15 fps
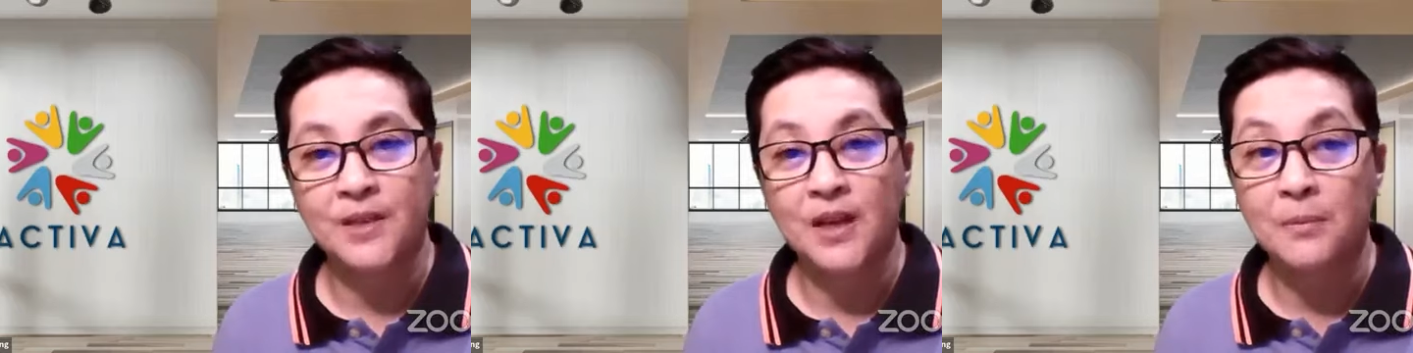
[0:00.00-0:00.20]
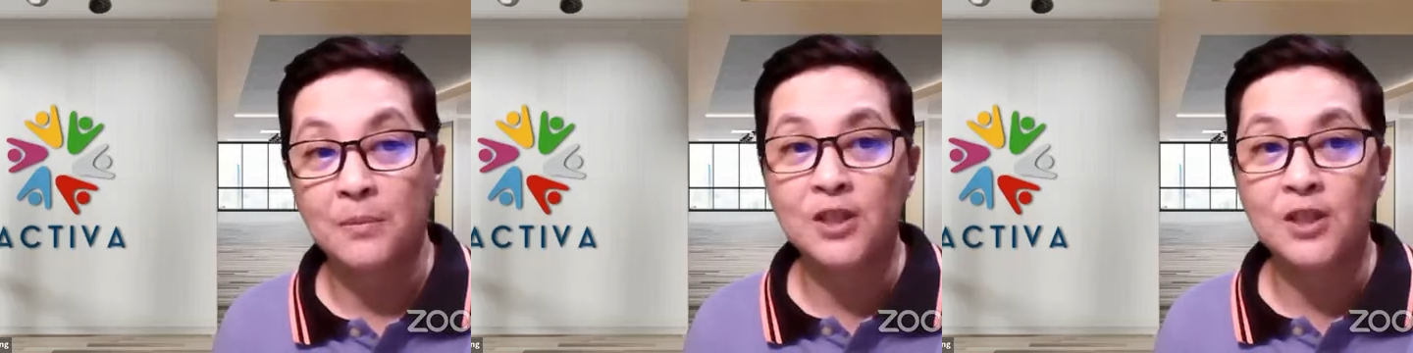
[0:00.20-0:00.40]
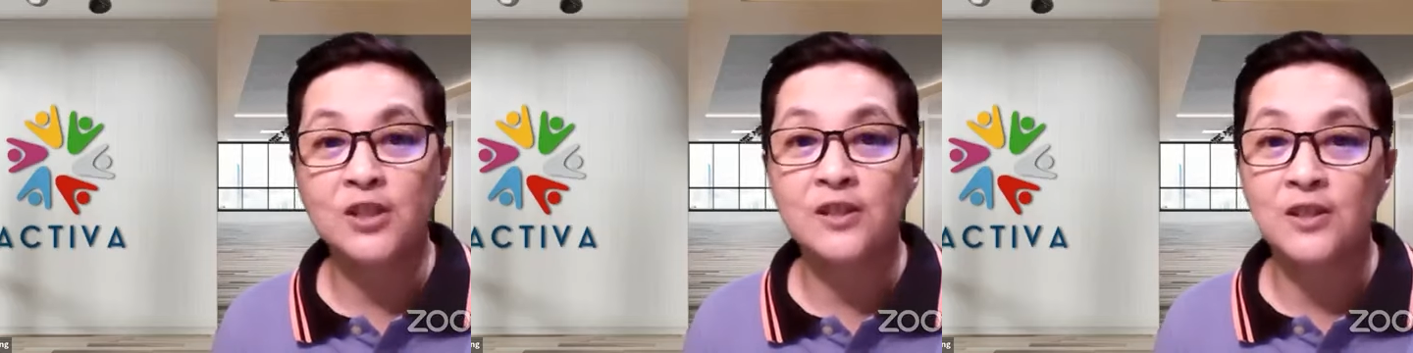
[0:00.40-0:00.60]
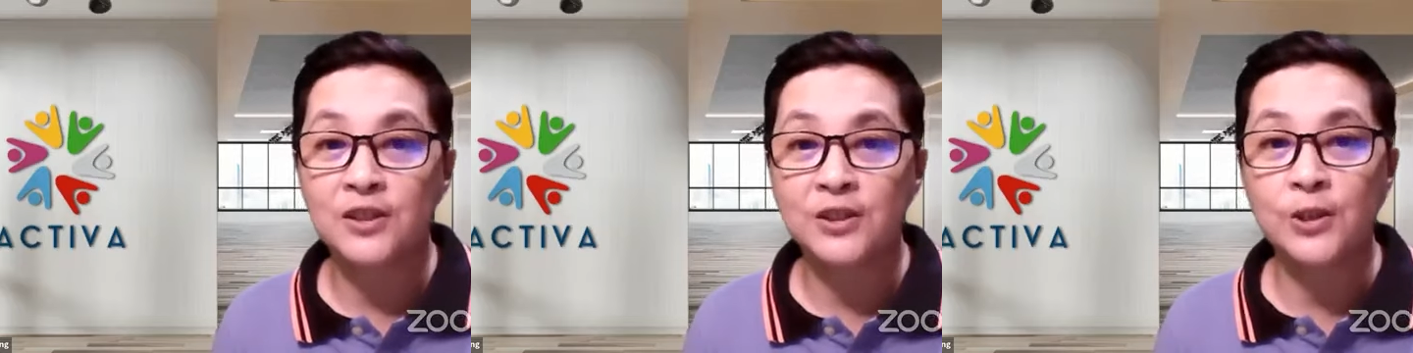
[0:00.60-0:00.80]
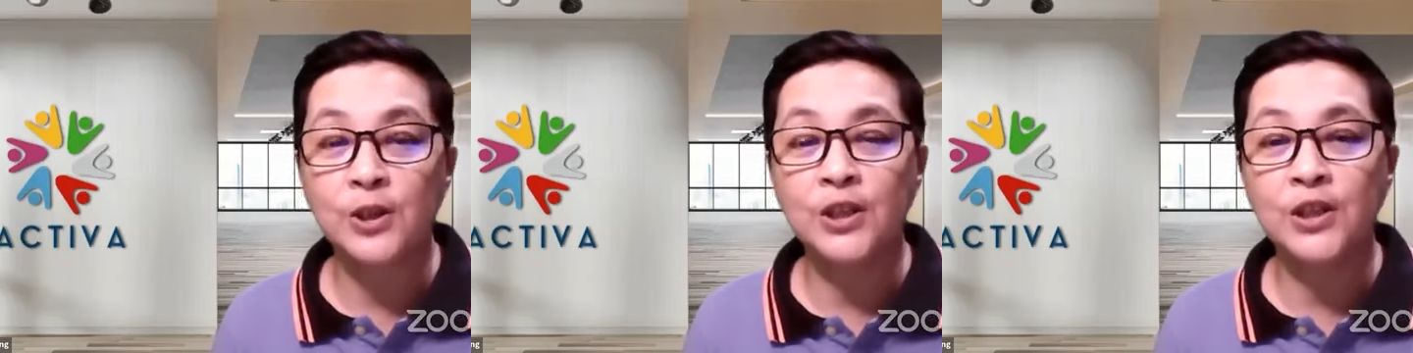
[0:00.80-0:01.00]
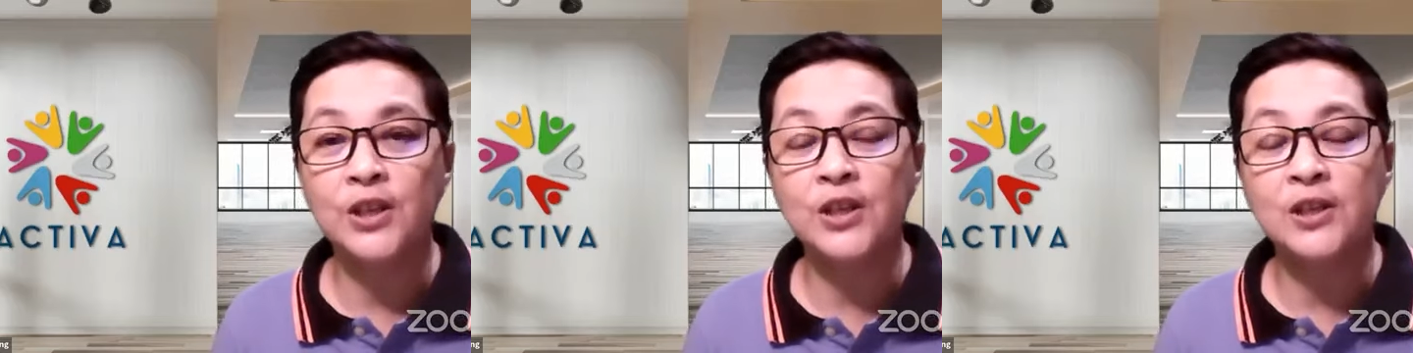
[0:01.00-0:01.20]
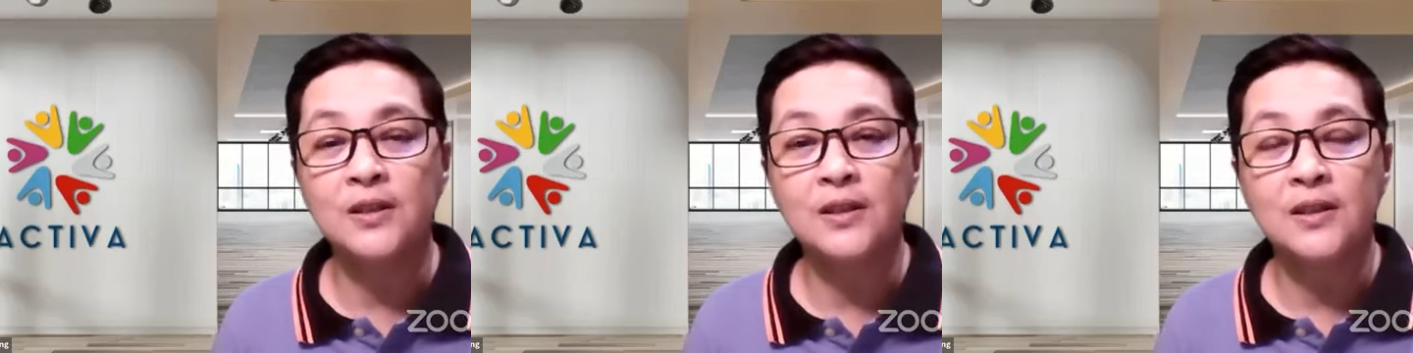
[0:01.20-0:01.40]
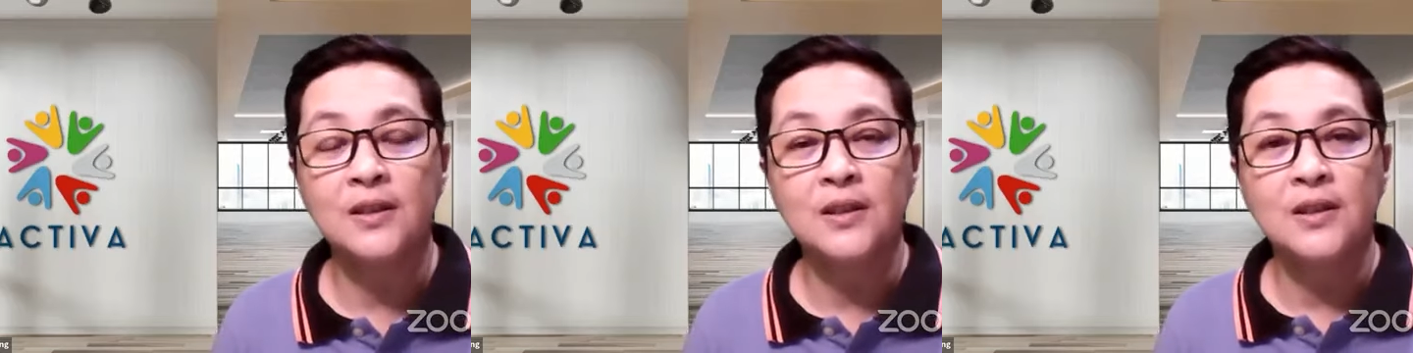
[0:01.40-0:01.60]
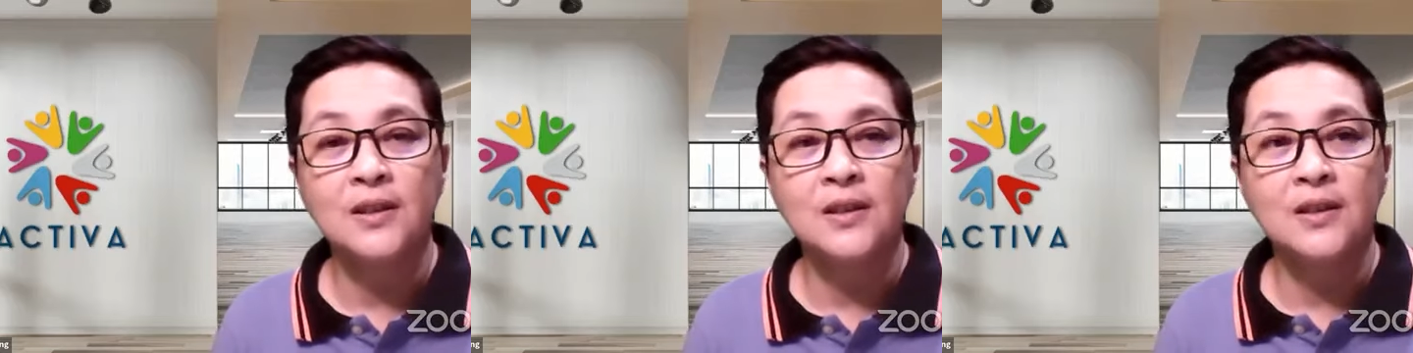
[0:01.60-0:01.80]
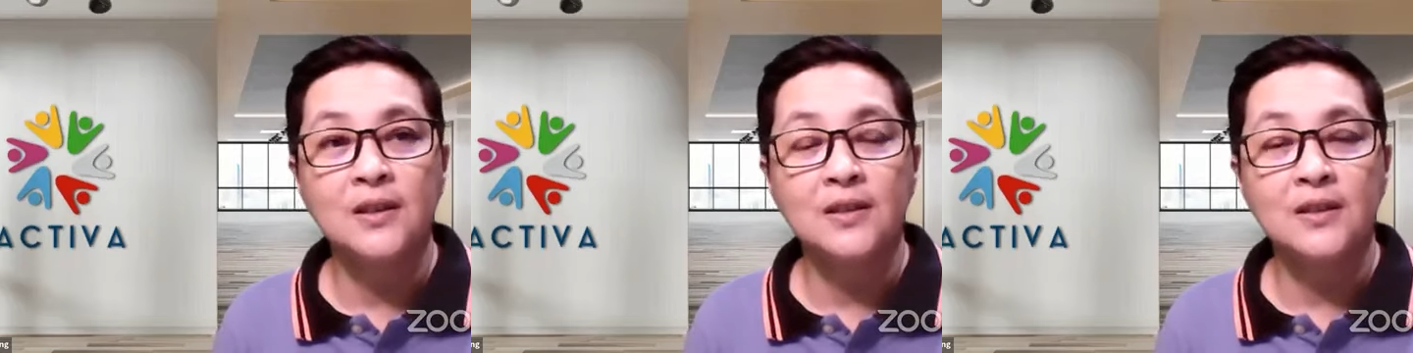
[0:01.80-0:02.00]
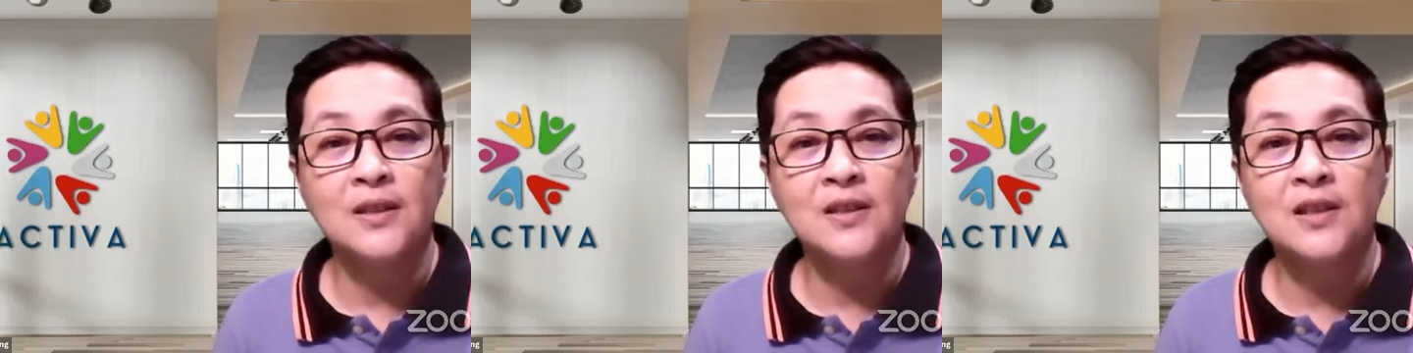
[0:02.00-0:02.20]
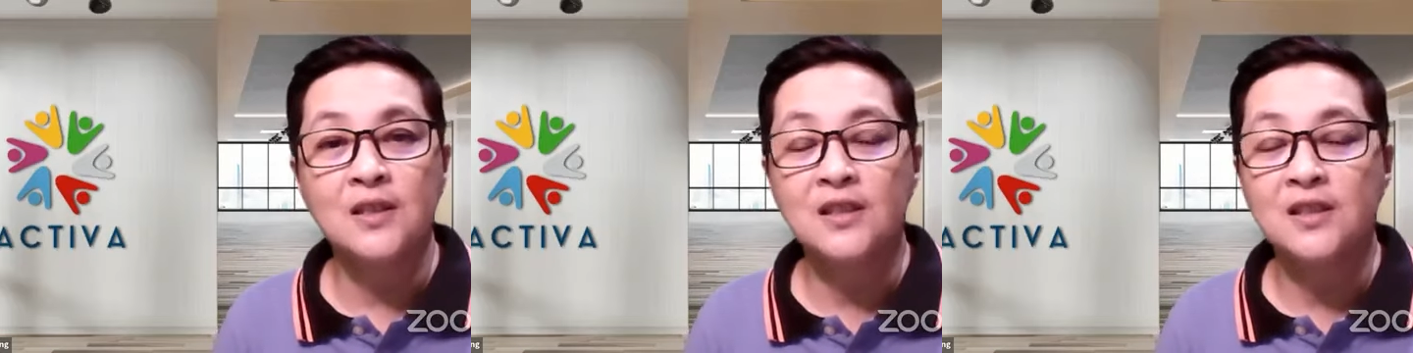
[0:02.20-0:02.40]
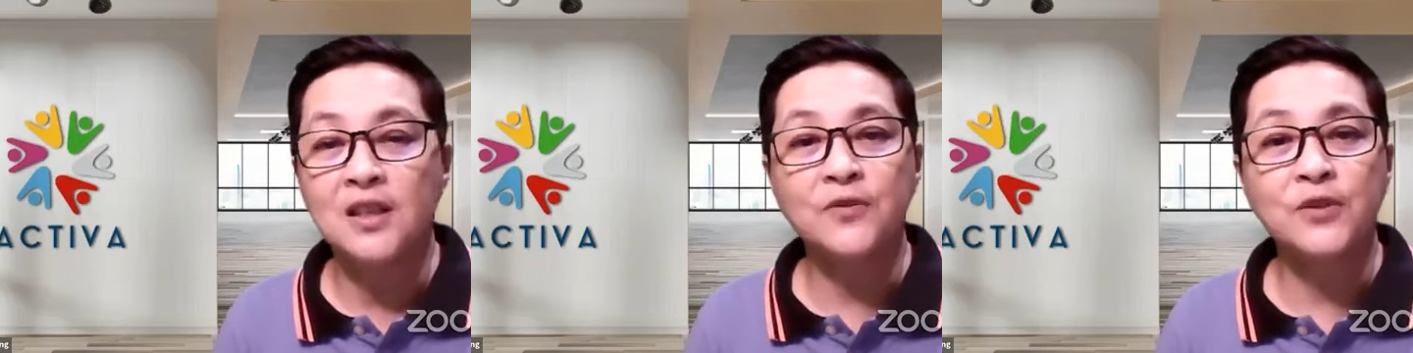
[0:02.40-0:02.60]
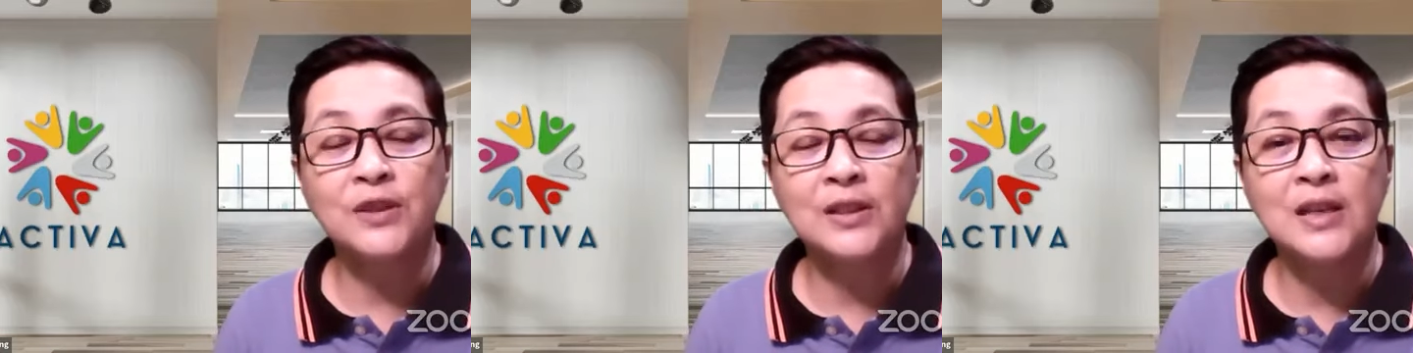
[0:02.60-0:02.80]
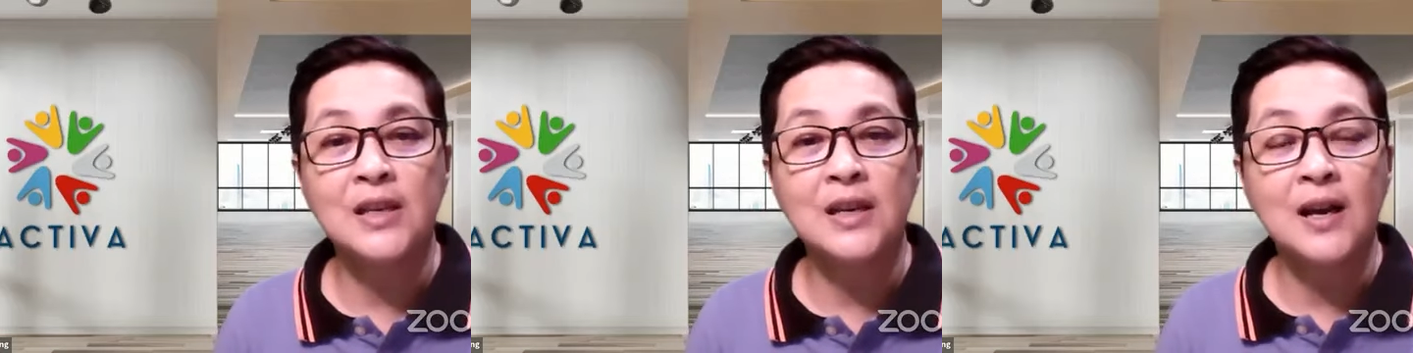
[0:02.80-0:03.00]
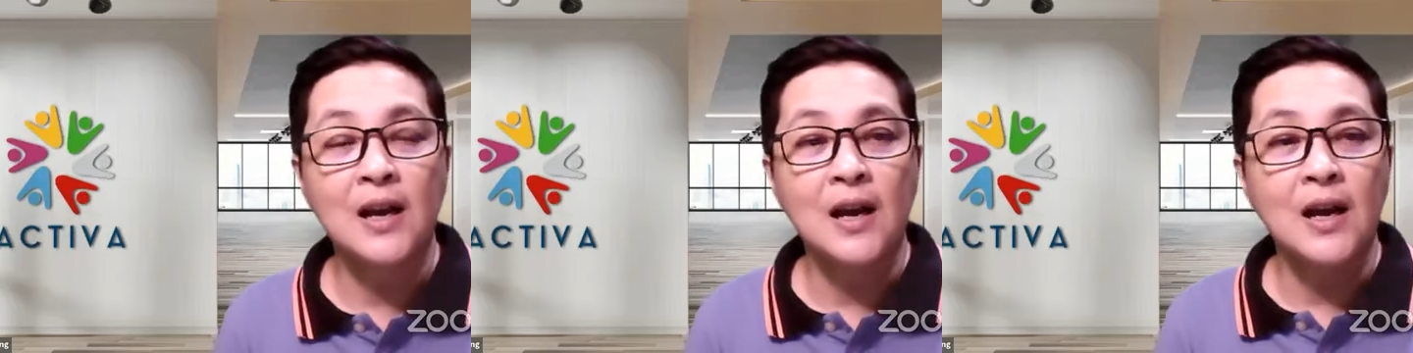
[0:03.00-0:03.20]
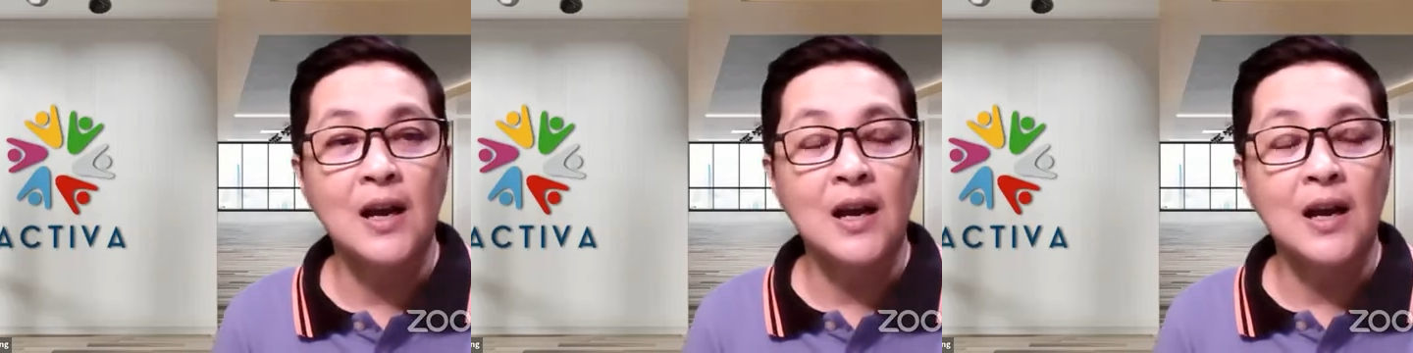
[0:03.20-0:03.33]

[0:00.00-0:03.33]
I mentioned that earlier. This is definitely